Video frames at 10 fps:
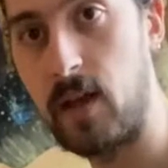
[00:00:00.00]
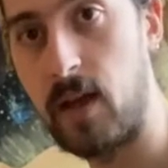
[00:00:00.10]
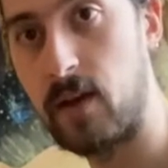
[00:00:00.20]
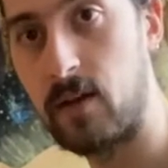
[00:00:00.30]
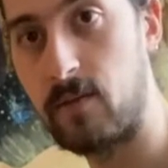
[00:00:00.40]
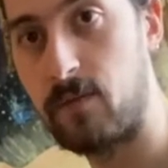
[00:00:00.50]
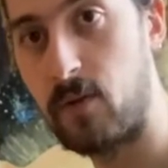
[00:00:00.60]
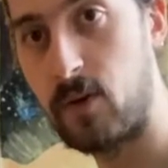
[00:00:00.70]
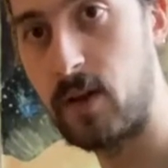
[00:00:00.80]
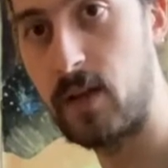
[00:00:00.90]
and a
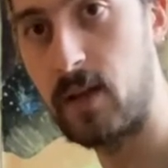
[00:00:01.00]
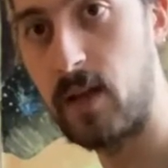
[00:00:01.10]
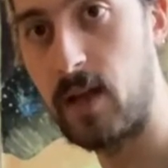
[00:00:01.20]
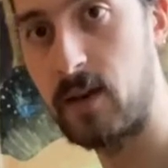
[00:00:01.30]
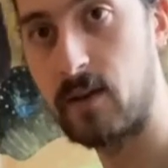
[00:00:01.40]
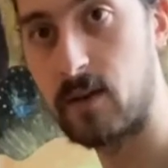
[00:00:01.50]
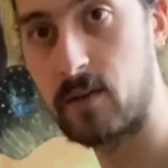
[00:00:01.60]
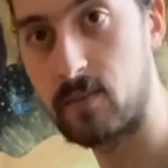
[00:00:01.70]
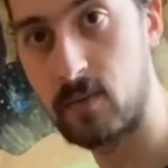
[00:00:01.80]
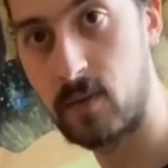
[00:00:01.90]
4E and a.
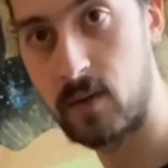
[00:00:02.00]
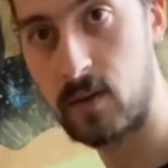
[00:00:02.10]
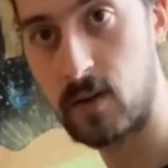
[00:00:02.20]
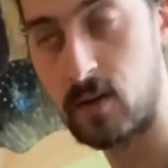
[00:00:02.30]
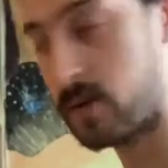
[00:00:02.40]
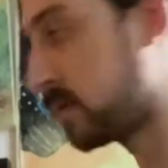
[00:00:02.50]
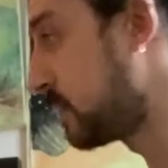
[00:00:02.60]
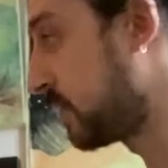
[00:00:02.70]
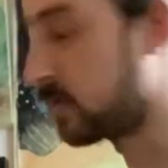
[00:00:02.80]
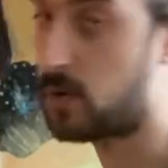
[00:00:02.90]

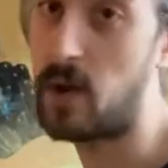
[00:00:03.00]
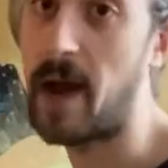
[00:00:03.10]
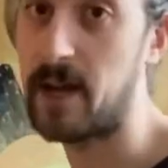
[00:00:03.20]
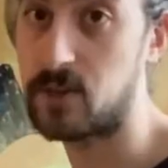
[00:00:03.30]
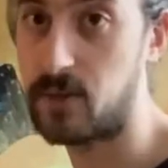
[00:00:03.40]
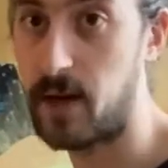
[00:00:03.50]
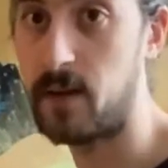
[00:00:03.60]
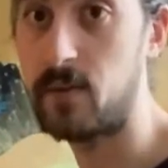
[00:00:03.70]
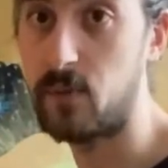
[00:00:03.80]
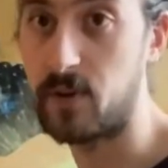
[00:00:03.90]
Then crash,
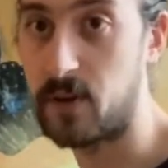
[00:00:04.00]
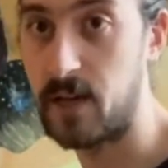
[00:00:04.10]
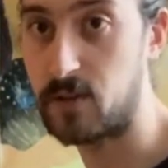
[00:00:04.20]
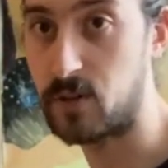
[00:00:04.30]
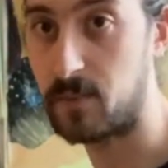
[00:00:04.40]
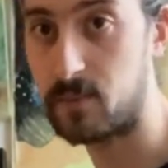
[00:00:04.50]
right? With our kick drum.